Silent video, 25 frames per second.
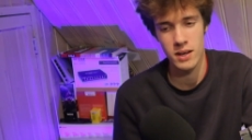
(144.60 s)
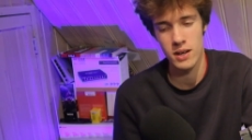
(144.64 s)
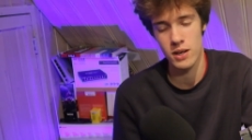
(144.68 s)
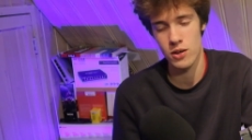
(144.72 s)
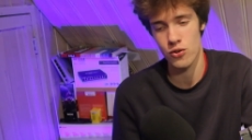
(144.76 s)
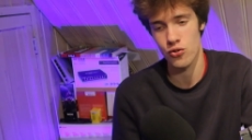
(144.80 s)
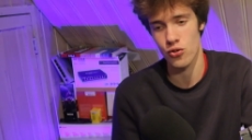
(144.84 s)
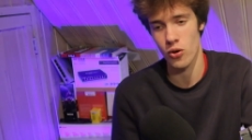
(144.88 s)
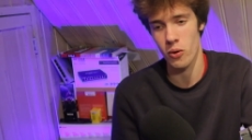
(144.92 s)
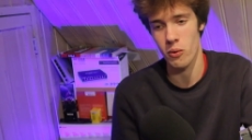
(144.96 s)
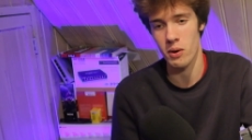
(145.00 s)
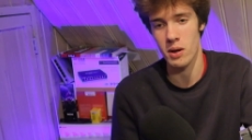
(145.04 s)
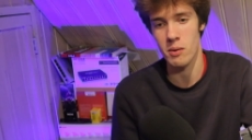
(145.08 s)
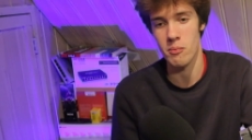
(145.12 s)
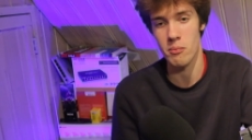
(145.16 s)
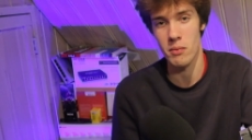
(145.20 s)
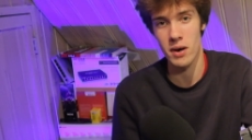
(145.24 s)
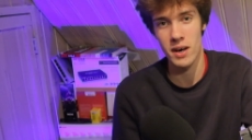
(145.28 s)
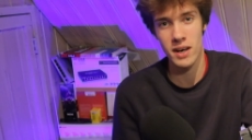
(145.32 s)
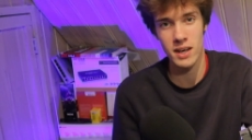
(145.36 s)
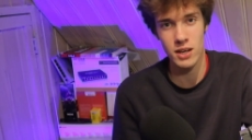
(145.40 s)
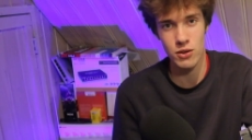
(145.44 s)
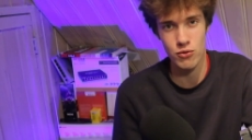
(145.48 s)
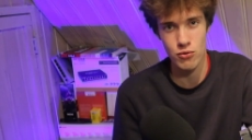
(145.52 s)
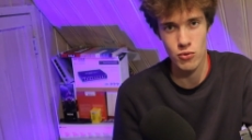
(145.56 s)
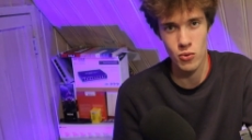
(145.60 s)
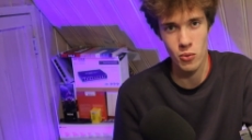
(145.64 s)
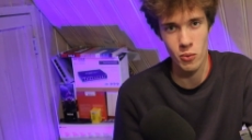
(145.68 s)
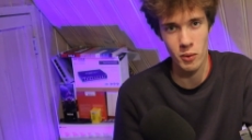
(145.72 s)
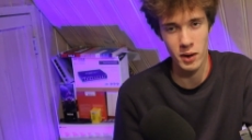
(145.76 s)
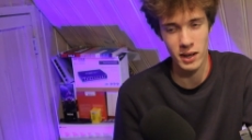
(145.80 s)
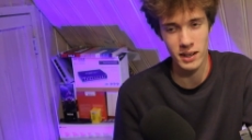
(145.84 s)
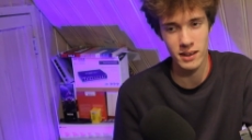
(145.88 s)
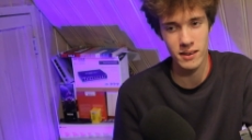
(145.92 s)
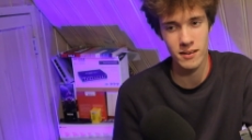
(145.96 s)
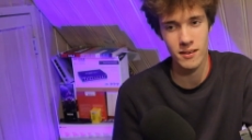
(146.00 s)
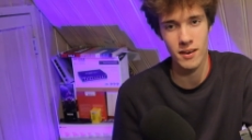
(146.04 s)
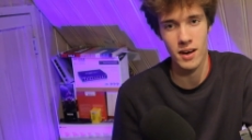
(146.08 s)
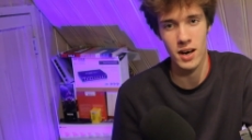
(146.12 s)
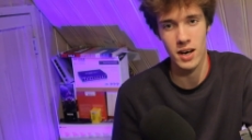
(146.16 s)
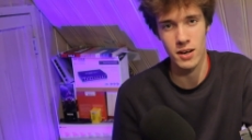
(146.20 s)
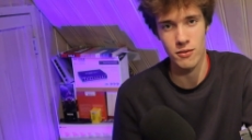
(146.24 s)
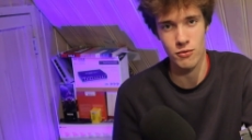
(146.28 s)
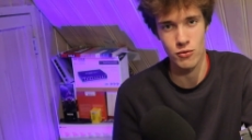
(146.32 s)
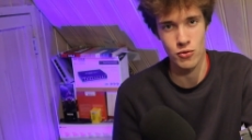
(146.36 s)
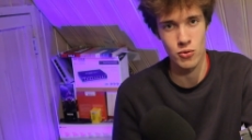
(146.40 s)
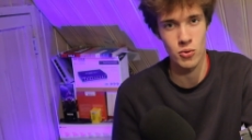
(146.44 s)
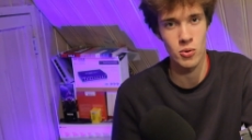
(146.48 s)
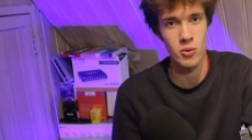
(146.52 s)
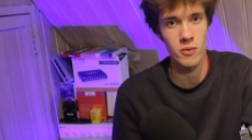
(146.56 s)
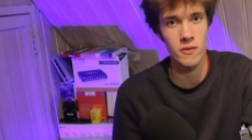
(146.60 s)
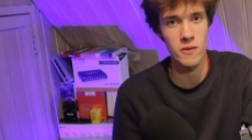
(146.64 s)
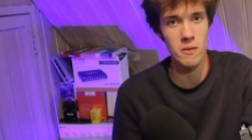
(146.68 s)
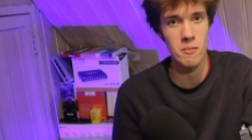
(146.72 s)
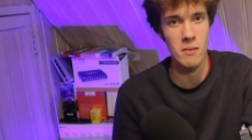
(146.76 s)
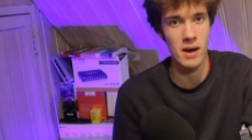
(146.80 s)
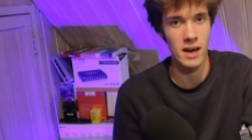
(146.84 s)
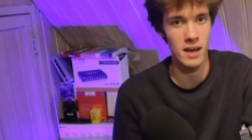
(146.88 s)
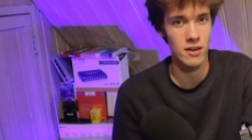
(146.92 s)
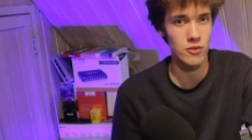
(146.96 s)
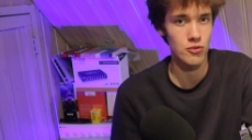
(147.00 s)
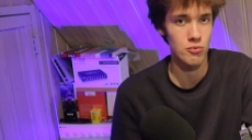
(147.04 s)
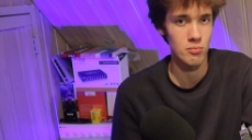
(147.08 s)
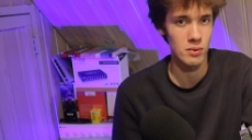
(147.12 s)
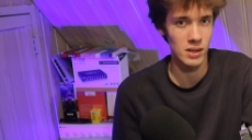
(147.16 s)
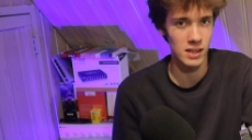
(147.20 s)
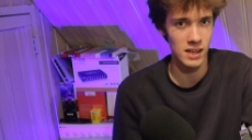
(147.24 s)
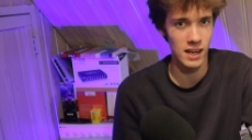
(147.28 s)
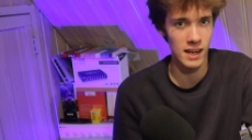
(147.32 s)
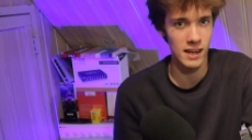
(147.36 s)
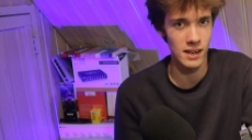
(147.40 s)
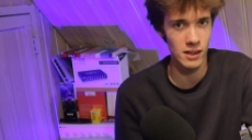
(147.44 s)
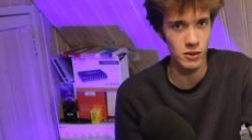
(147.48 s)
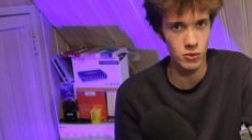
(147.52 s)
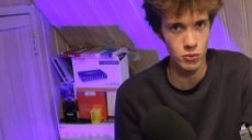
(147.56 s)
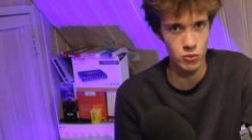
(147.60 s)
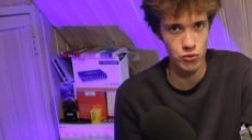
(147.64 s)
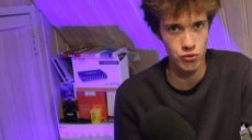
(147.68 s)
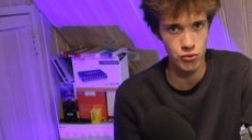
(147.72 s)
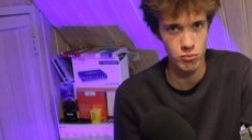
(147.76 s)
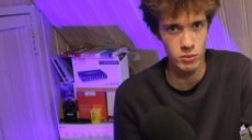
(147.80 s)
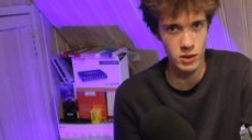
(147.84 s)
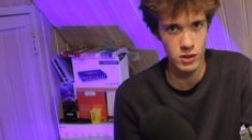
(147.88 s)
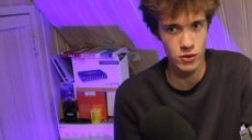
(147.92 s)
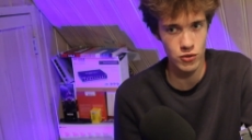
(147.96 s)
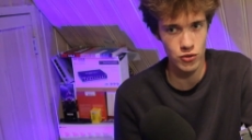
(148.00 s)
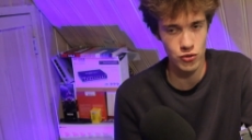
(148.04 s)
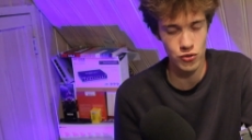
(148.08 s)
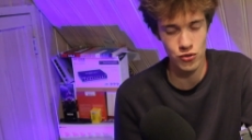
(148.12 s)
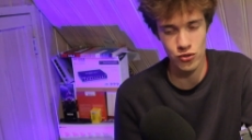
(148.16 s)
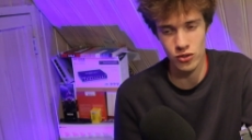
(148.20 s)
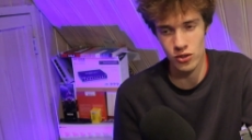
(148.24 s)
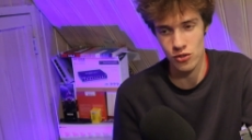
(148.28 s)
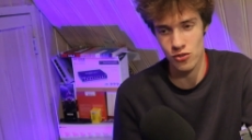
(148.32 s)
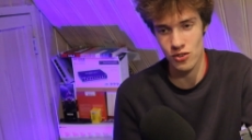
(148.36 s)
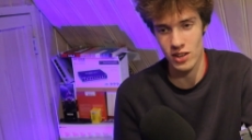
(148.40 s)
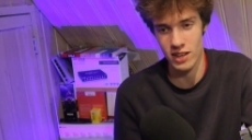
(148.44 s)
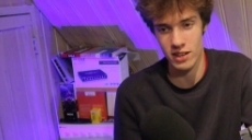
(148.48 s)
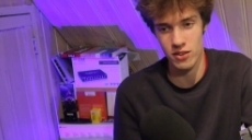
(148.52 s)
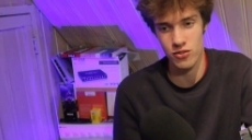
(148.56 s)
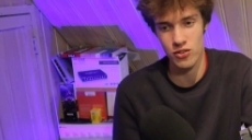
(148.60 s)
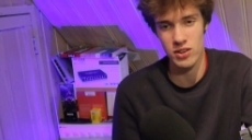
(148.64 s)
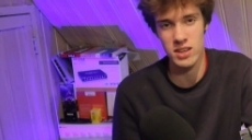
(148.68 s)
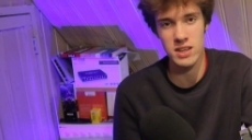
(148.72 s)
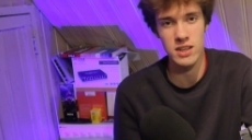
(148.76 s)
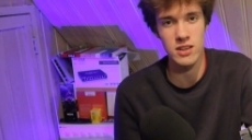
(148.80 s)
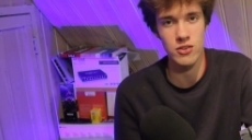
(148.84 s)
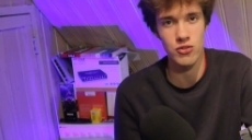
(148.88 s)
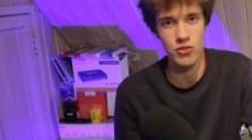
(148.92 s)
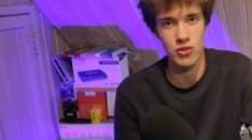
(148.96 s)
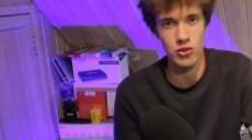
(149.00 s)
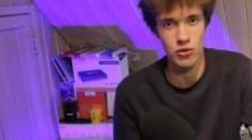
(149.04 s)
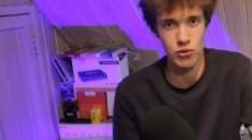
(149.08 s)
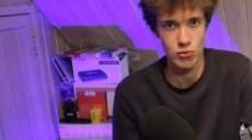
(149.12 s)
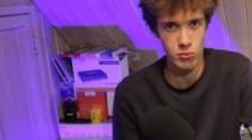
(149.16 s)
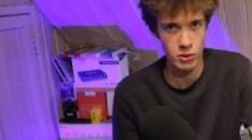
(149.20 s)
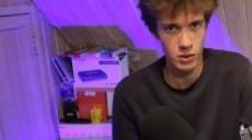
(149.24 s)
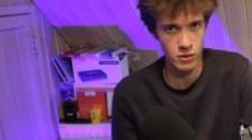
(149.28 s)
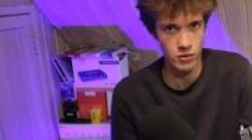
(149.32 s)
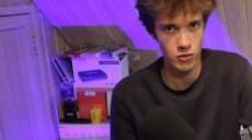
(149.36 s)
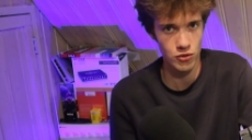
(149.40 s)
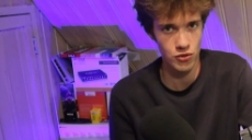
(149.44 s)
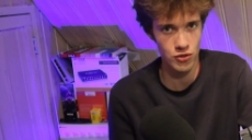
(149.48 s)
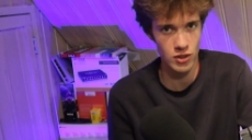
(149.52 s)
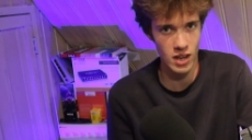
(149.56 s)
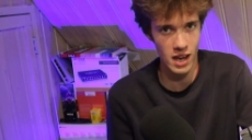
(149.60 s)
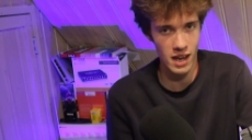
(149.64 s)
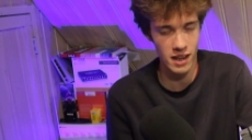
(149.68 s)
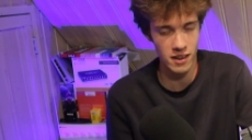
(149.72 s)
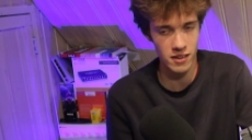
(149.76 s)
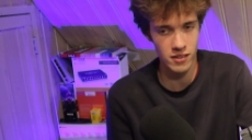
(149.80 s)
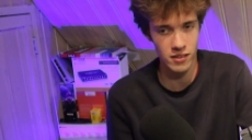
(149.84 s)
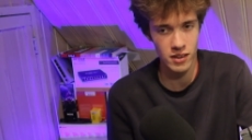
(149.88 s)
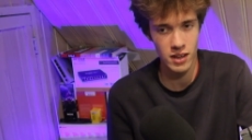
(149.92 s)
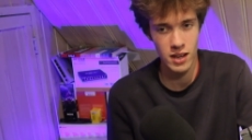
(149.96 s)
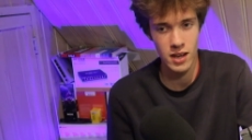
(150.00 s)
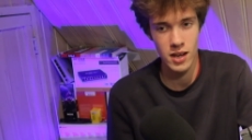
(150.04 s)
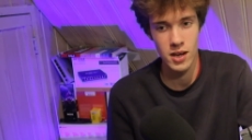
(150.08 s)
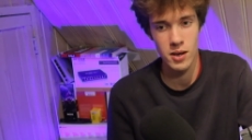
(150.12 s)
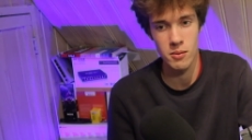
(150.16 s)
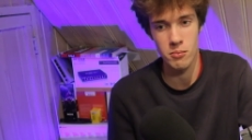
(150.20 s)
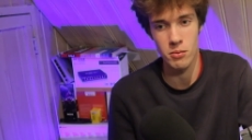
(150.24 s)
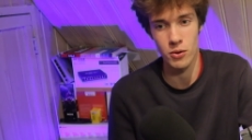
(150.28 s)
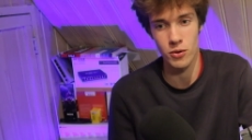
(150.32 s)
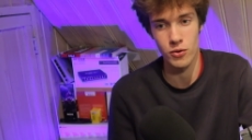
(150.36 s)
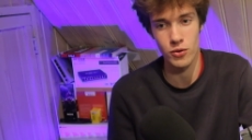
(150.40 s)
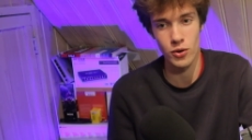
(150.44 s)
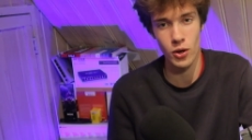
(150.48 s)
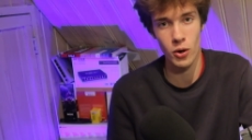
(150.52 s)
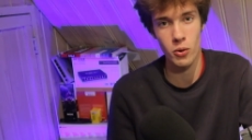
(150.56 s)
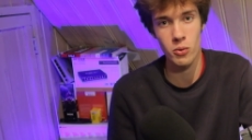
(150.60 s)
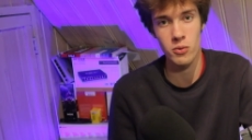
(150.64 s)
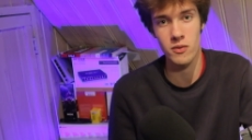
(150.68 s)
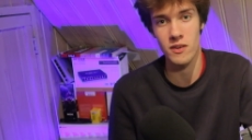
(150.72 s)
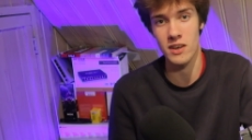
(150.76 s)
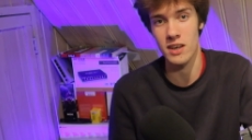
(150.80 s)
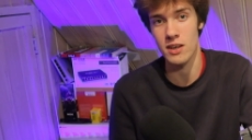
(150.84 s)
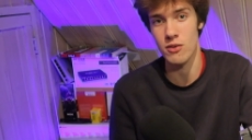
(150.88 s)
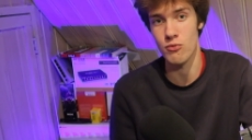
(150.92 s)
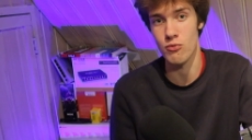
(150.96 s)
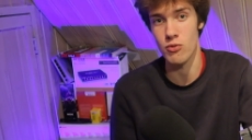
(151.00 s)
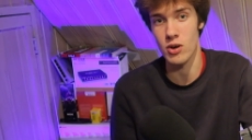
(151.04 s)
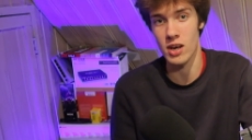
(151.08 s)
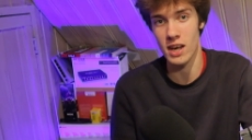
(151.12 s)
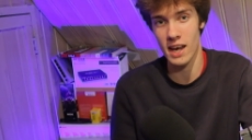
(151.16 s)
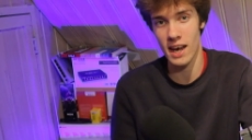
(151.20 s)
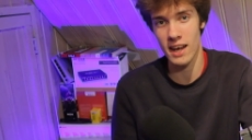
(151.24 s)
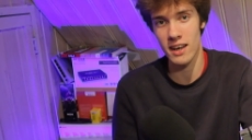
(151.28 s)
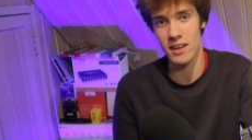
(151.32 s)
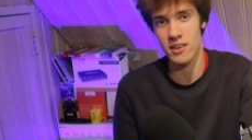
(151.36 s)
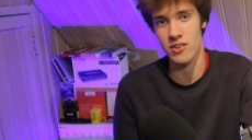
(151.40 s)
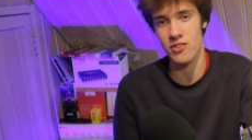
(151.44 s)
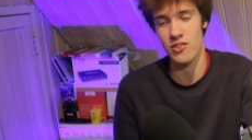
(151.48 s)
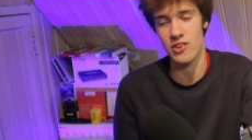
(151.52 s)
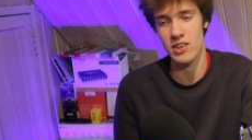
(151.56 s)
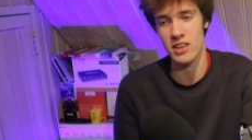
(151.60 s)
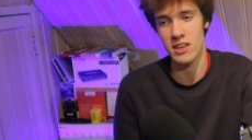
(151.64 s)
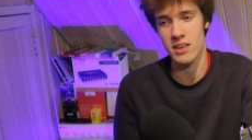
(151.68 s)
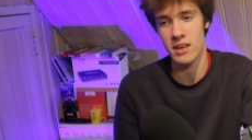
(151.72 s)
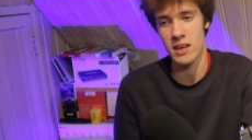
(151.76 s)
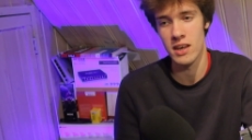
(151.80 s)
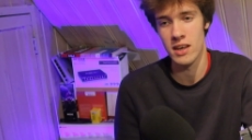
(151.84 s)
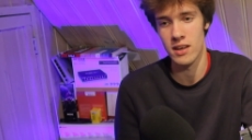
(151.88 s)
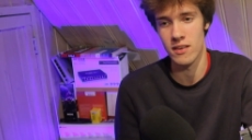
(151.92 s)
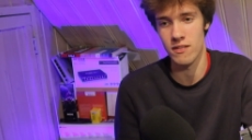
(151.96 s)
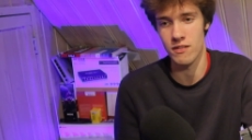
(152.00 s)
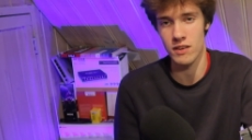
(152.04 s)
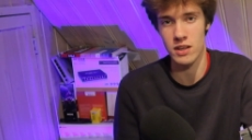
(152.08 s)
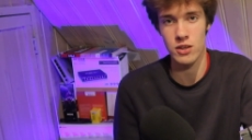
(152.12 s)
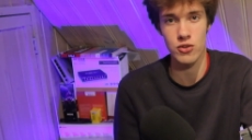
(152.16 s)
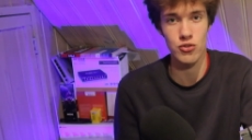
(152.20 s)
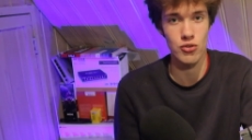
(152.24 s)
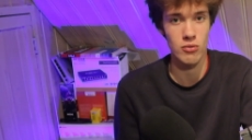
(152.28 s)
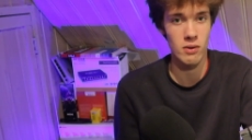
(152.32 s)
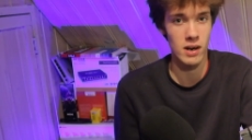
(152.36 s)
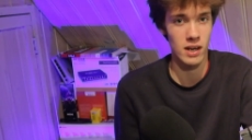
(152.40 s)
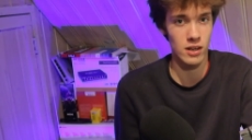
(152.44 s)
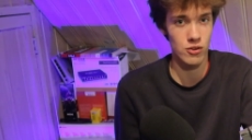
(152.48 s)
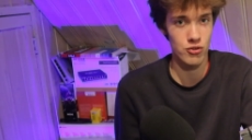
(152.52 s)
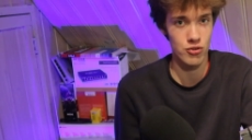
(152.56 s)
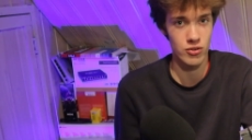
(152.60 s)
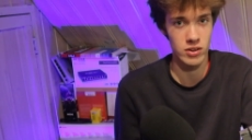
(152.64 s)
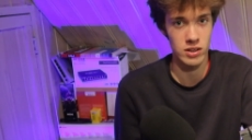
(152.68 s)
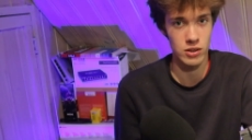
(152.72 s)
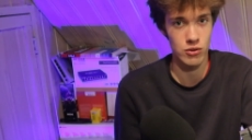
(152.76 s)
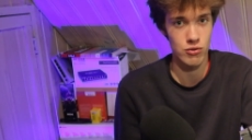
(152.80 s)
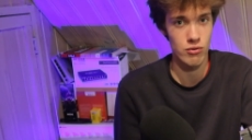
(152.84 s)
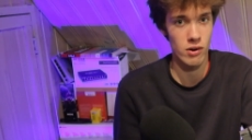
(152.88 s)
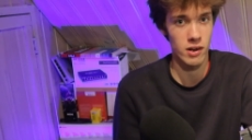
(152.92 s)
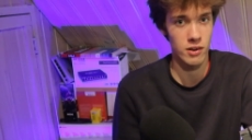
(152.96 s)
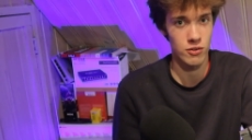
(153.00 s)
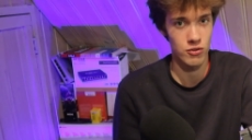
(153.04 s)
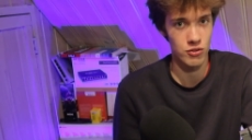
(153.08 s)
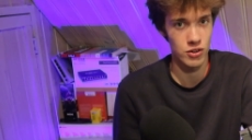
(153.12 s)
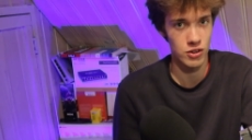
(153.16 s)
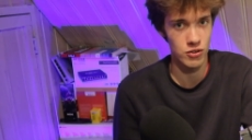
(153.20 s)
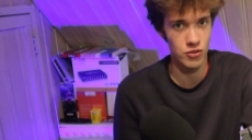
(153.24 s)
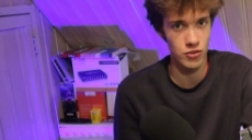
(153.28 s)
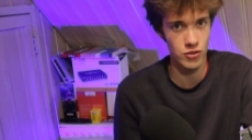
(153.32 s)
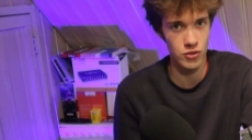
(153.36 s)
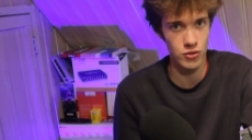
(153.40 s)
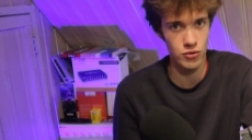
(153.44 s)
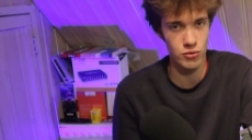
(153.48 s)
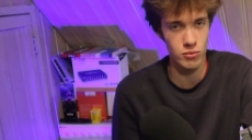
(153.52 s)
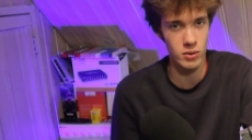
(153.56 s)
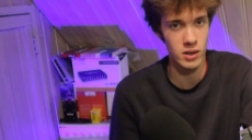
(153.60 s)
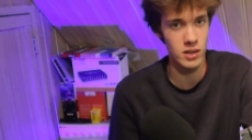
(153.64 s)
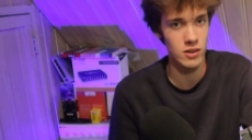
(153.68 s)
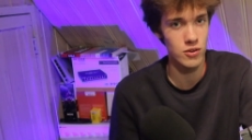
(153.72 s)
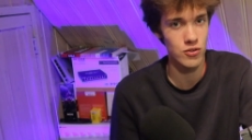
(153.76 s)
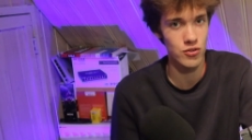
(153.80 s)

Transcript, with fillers: So in my drawing, I've drawn them as mechanical switches because that's easy to understand, but know that in reality, these are actually transistors, right?